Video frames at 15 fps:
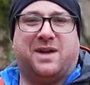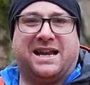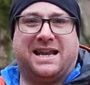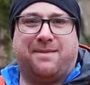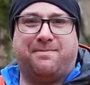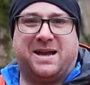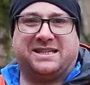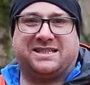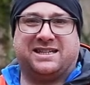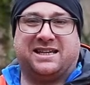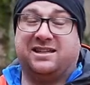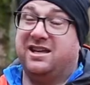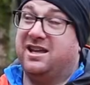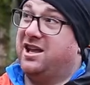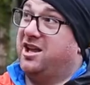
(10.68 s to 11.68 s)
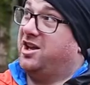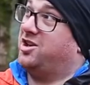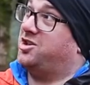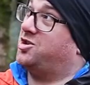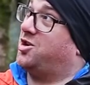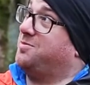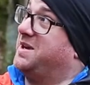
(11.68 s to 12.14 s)
brand ambassador.
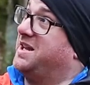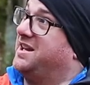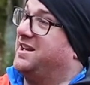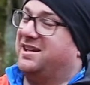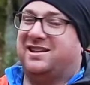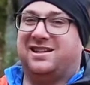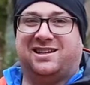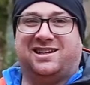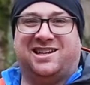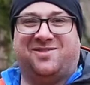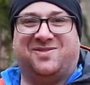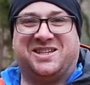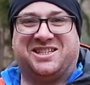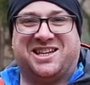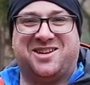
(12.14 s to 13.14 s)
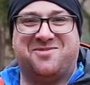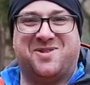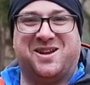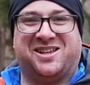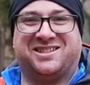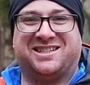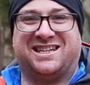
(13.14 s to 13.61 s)
Join me in a lovely sunny
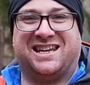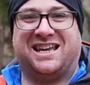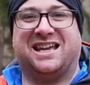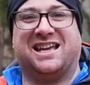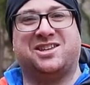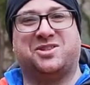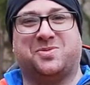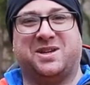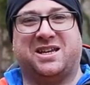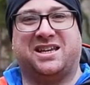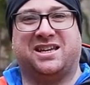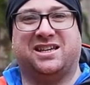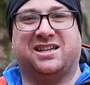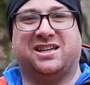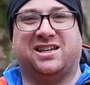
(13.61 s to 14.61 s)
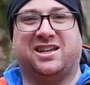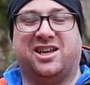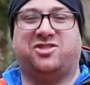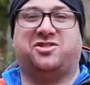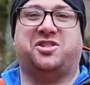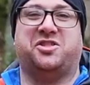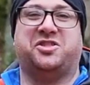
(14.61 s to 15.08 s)
Wales today as we
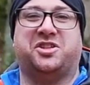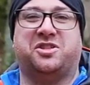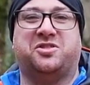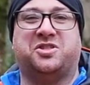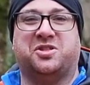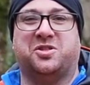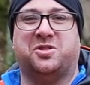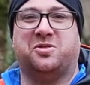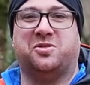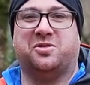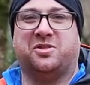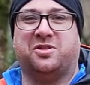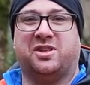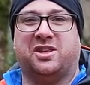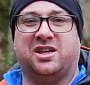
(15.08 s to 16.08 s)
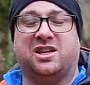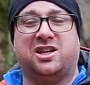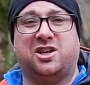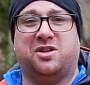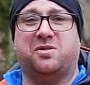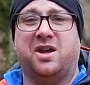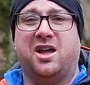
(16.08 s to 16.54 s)
introduce you to the
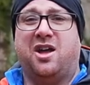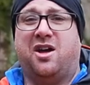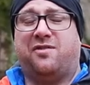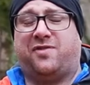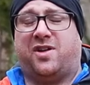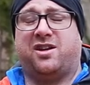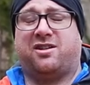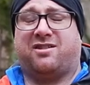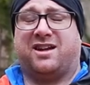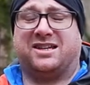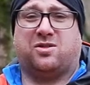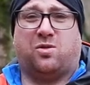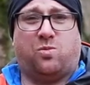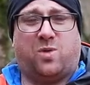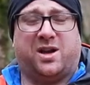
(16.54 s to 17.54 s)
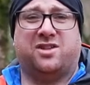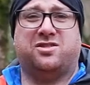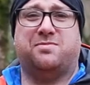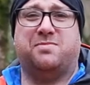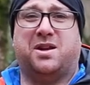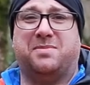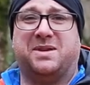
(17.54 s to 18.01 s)
new Firecrest
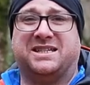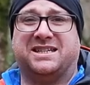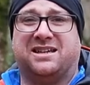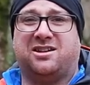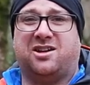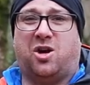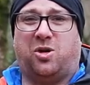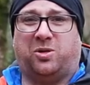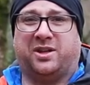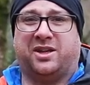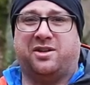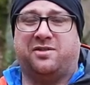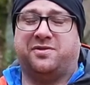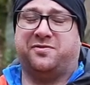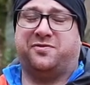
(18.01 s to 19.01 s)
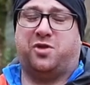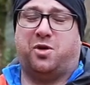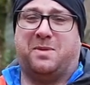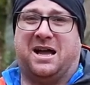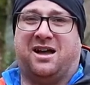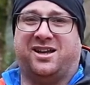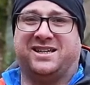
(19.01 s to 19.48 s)
100mm holder from
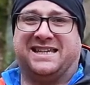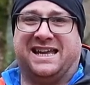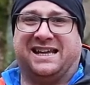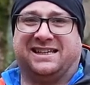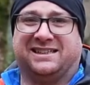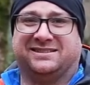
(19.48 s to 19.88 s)
Formatt Hitech.